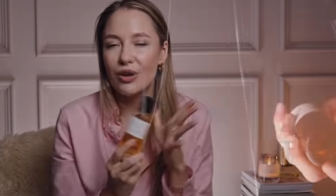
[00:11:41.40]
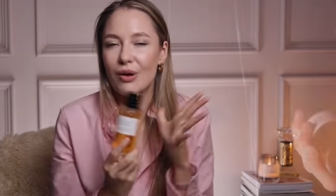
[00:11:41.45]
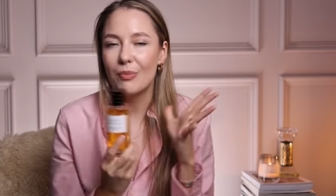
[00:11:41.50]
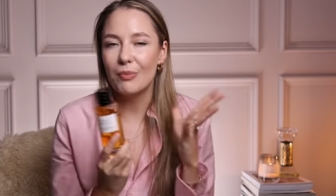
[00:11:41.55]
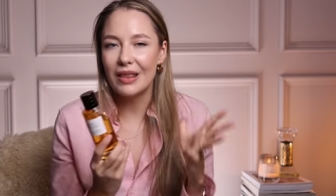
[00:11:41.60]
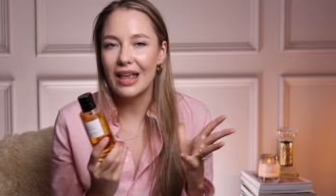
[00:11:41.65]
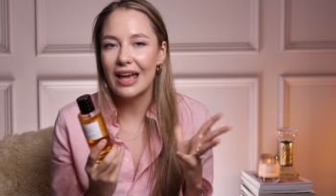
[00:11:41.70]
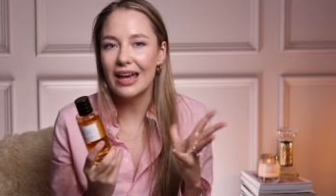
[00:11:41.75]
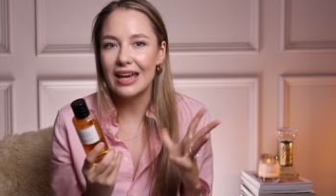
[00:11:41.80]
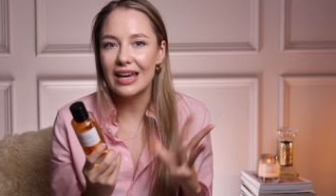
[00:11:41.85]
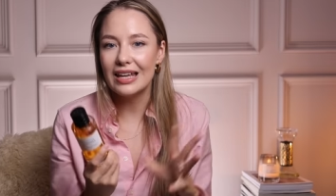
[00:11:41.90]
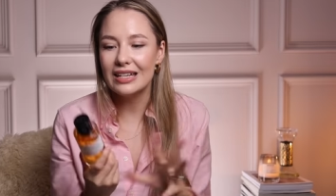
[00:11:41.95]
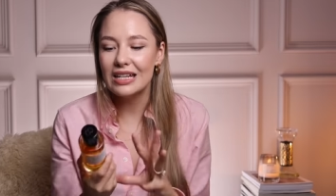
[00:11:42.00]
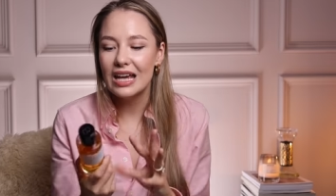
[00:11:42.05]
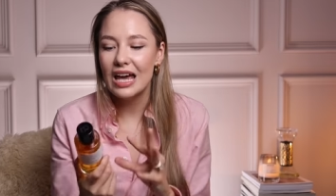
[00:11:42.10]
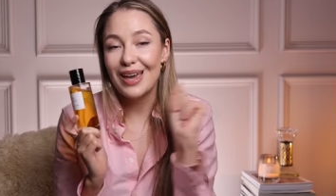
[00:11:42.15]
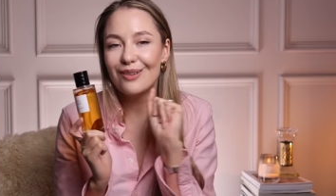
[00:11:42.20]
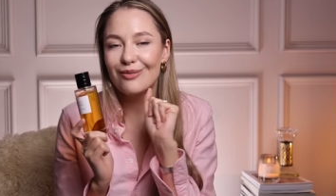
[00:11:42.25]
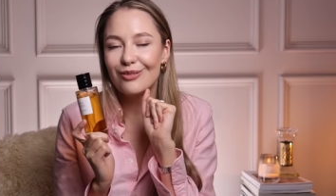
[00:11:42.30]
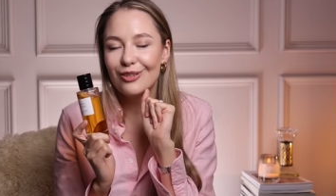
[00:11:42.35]
you apply it.
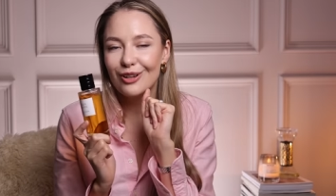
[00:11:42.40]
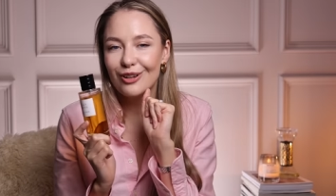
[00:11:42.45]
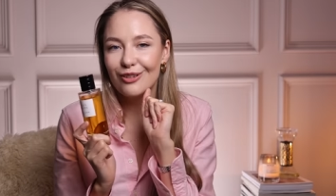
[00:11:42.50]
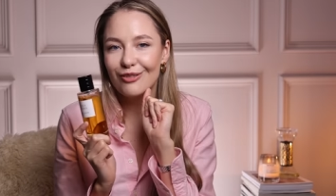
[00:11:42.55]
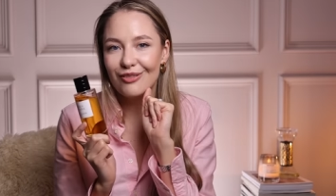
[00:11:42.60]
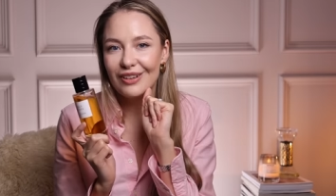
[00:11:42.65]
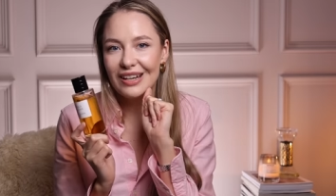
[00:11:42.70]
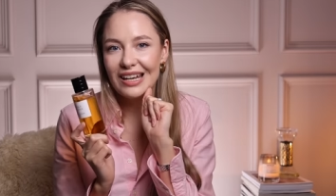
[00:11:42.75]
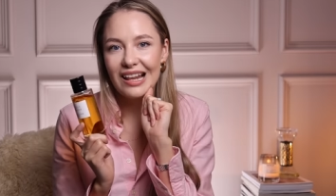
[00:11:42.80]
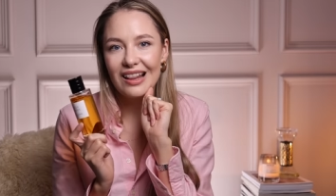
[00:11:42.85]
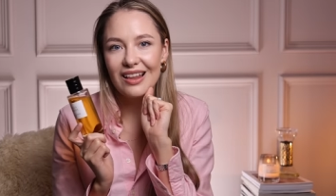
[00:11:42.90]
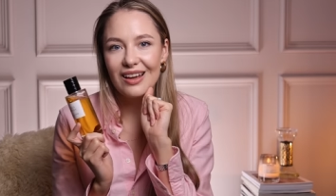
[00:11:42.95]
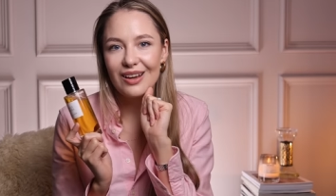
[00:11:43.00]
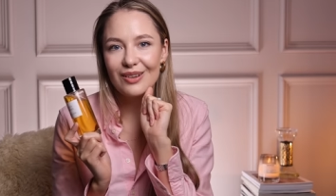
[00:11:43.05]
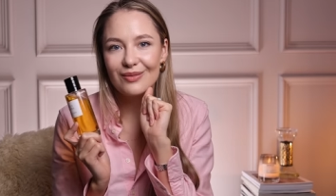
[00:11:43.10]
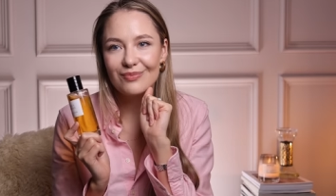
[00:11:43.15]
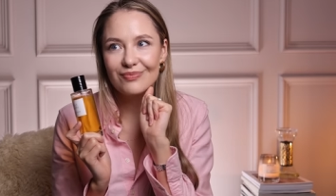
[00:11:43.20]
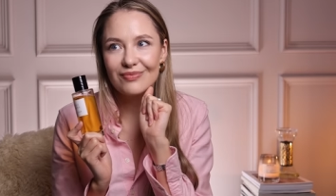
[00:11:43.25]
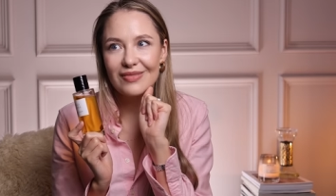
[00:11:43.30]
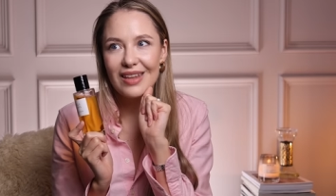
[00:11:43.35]
If you love
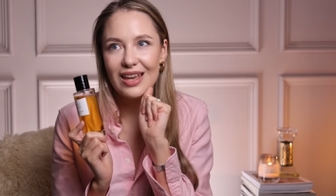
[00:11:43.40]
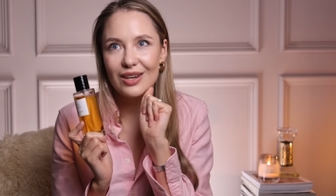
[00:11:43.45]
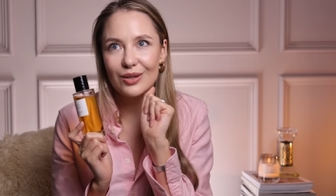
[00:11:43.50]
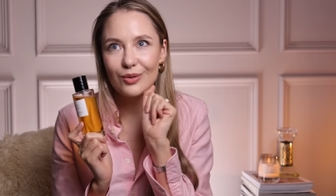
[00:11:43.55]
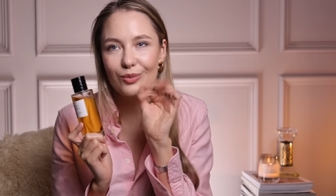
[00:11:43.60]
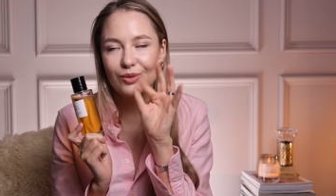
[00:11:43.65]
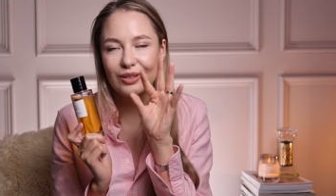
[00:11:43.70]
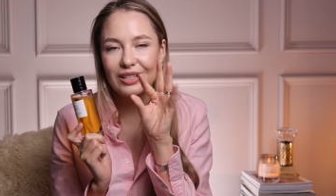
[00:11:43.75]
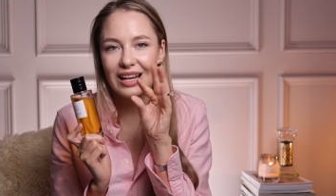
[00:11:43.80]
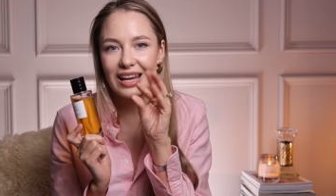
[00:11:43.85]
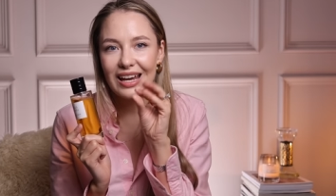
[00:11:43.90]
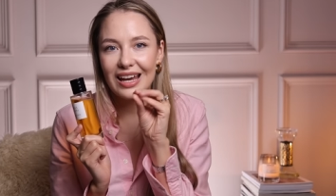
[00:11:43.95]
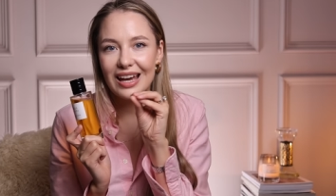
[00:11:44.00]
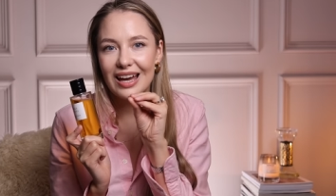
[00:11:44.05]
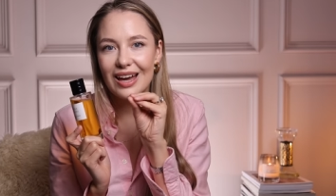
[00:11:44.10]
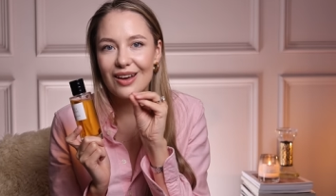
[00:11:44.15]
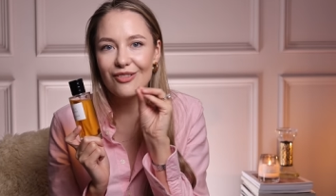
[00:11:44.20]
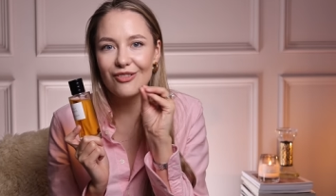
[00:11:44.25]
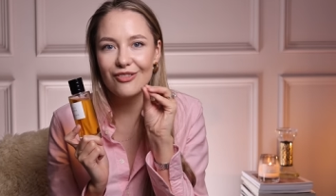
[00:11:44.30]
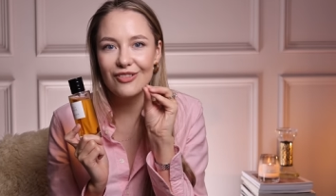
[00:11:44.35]
vanilla and you want like
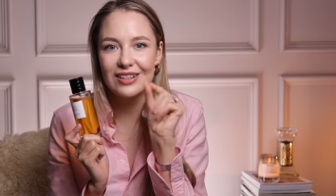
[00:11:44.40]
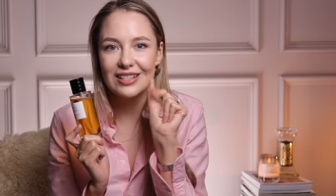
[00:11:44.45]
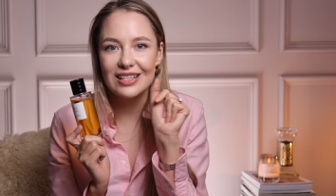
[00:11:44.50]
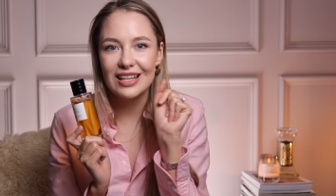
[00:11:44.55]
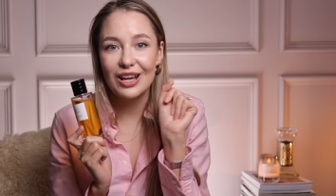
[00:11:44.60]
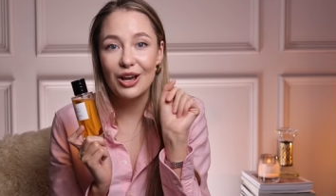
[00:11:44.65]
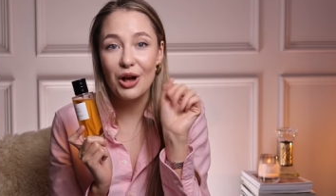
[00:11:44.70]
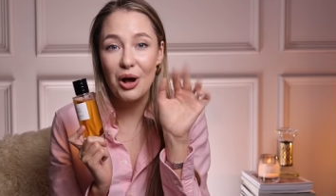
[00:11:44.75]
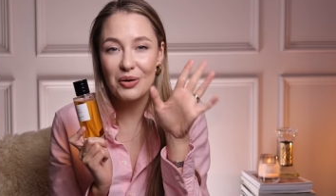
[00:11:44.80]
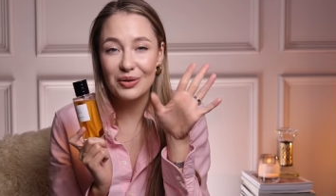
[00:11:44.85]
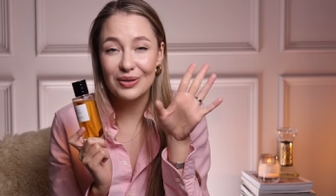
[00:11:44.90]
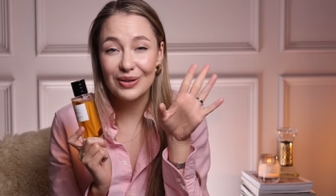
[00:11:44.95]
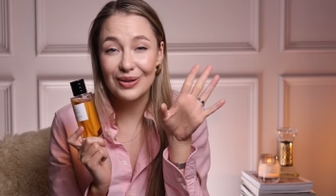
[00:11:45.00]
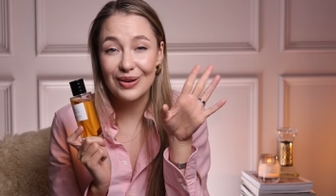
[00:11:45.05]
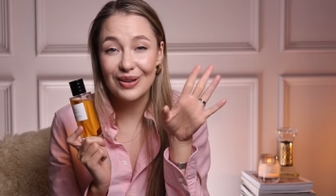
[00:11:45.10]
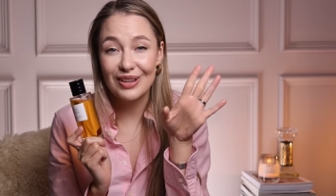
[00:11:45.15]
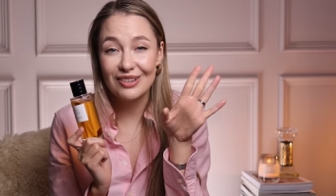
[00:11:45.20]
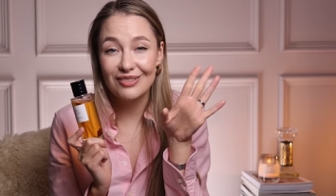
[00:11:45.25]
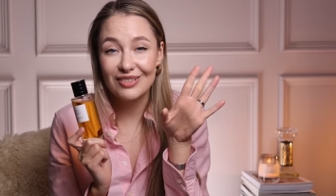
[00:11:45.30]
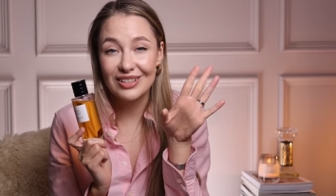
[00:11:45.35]
a fizzy
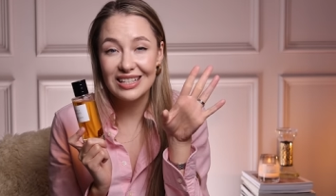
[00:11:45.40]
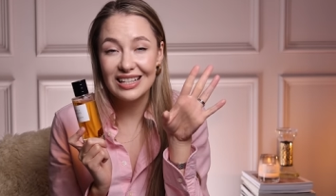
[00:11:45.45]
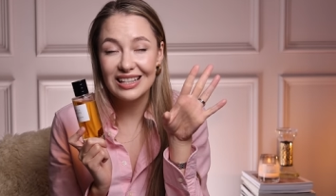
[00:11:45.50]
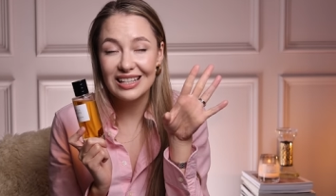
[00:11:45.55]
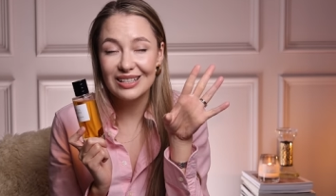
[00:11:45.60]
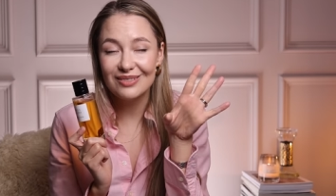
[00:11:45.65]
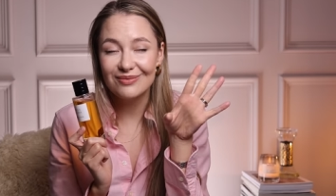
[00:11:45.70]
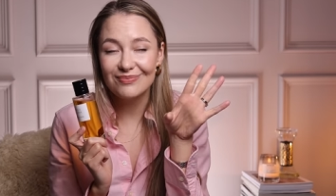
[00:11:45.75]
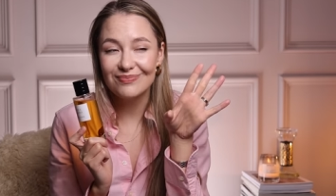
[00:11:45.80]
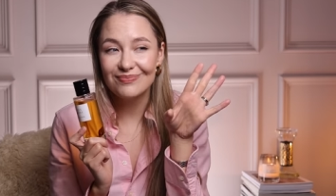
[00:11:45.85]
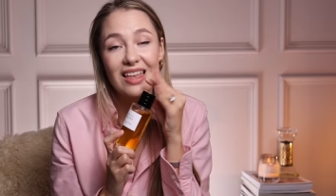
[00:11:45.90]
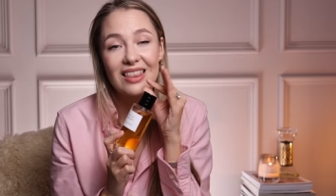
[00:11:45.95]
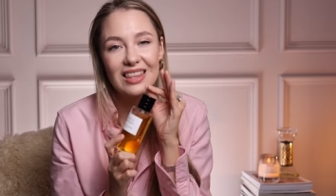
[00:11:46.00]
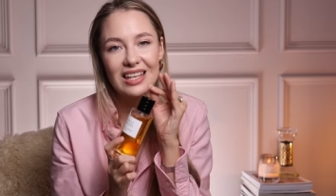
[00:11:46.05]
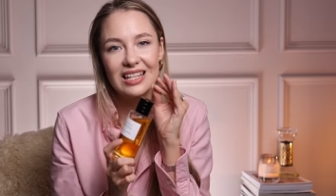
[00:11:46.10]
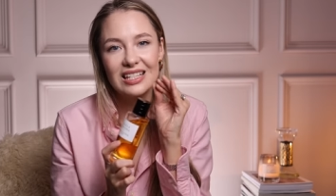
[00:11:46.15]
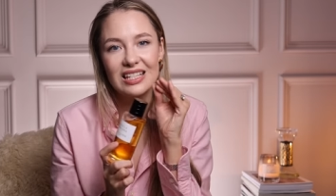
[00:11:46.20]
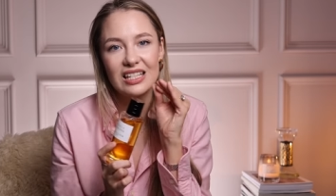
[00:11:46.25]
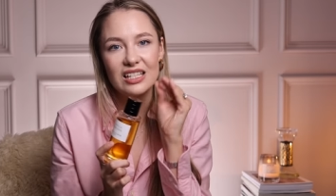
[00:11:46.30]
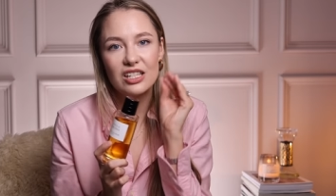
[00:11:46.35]
Coca-Cola vanilla,
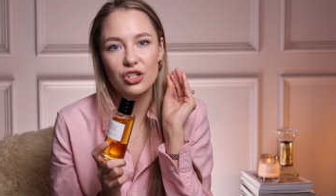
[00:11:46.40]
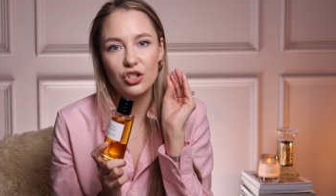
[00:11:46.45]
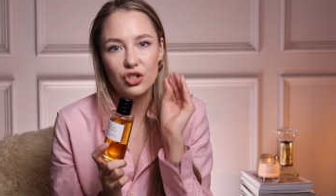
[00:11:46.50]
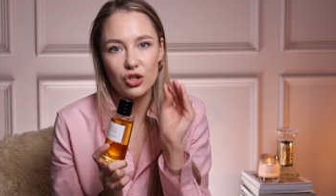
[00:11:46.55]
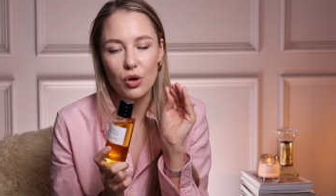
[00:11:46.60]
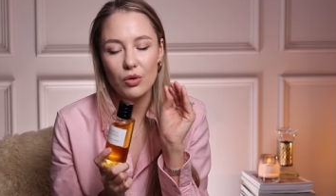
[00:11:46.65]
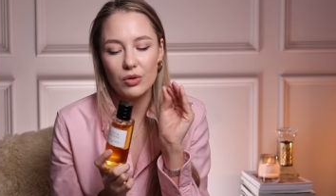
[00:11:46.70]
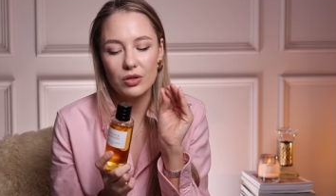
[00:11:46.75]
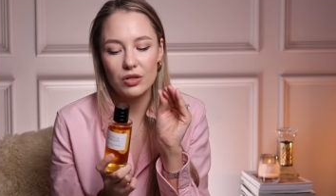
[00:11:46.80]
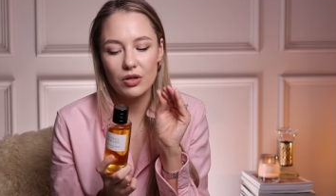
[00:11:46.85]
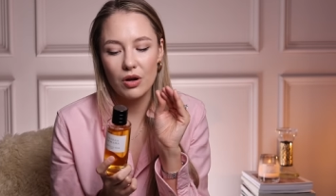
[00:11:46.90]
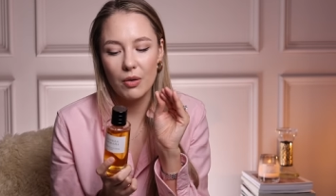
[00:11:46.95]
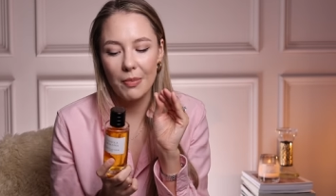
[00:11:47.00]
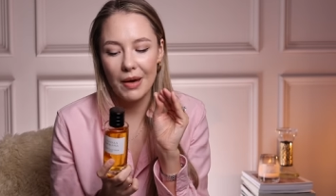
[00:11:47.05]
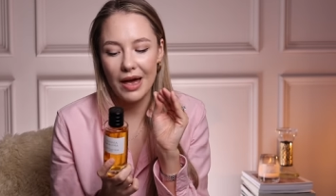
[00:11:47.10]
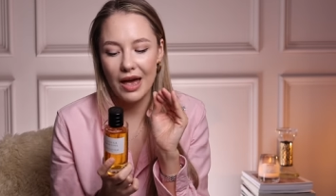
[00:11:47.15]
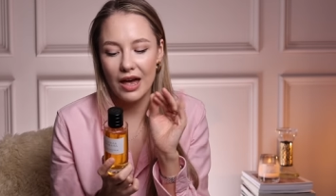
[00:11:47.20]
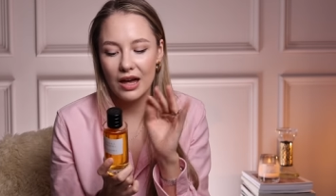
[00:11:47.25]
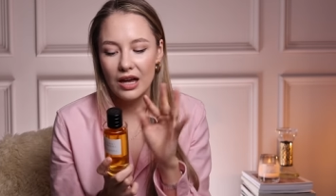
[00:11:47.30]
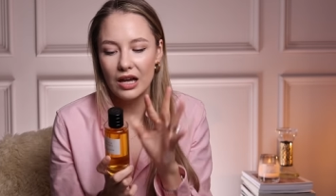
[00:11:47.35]
this is a
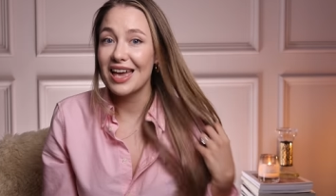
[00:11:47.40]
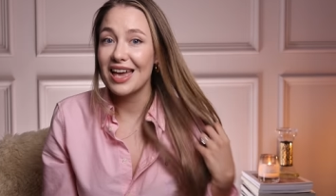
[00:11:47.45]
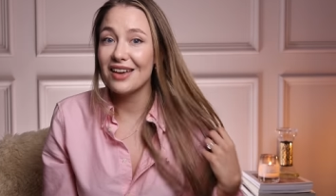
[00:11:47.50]
showstopper.